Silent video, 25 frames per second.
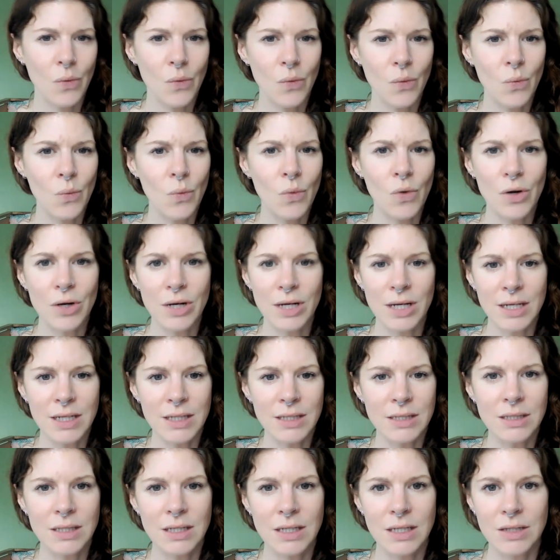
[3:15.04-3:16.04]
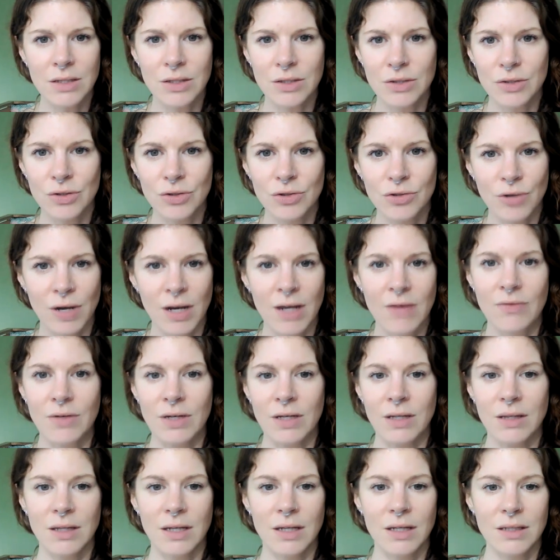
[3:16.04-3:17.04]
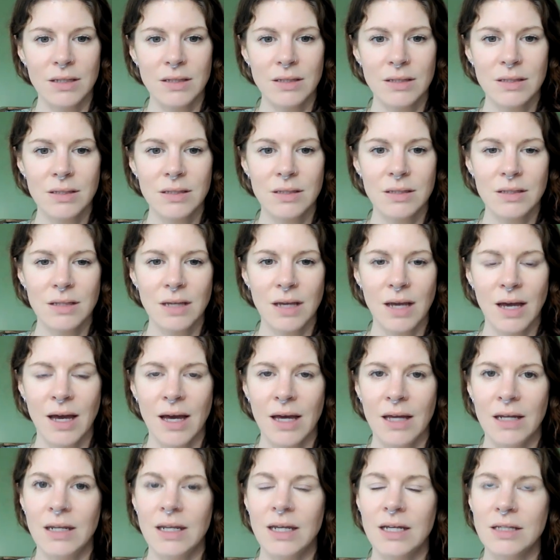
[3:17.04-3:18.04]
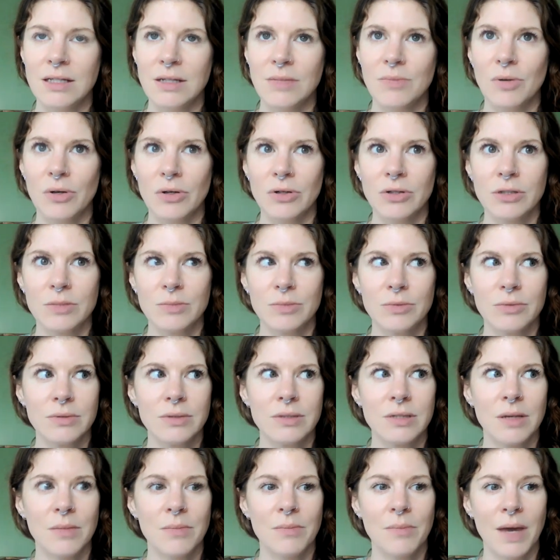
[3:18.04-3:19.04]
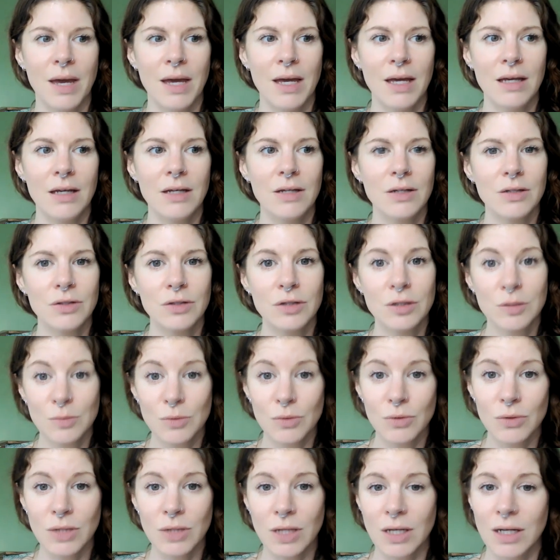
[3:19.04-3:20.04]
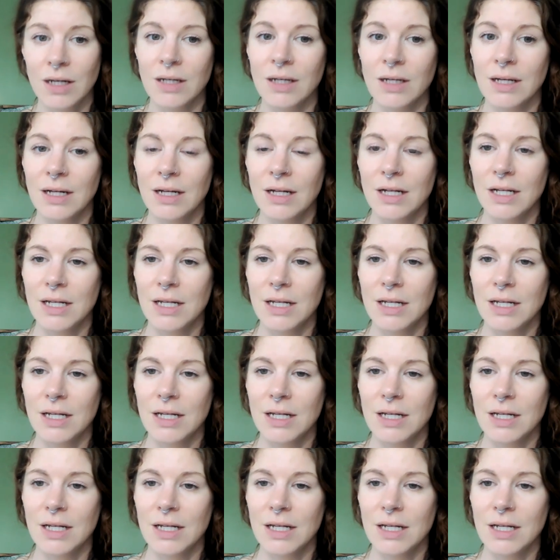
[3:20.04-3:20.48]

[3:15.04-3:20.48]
what is it that's driving this, and is it possible to make smaller,